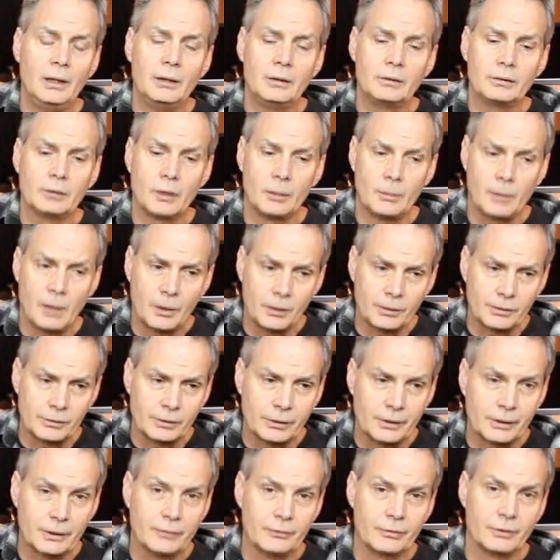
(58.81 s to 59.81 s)
So I'm always
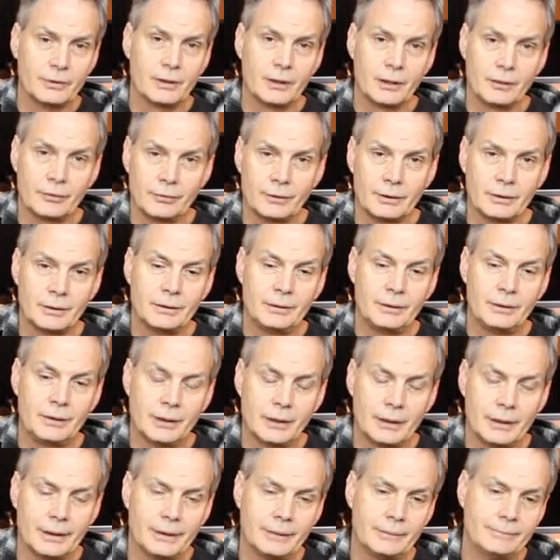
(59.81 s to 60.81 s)
looking for different
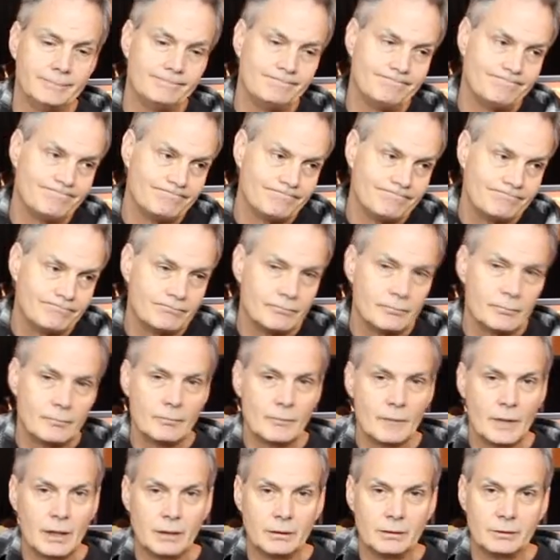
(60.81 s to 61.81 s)

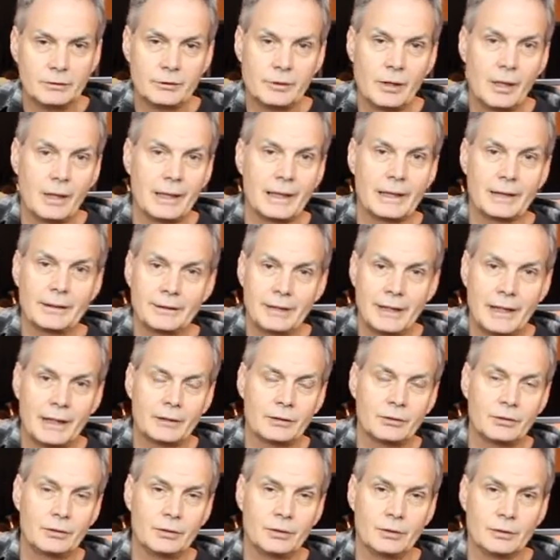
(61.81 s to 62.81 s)
sonic
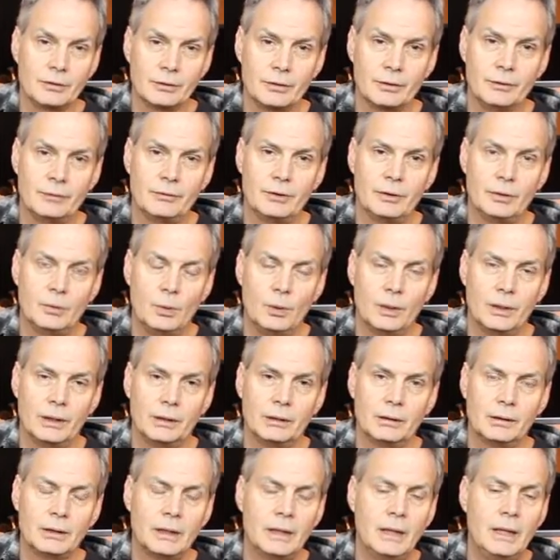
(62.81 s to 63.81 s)
textures, if you will.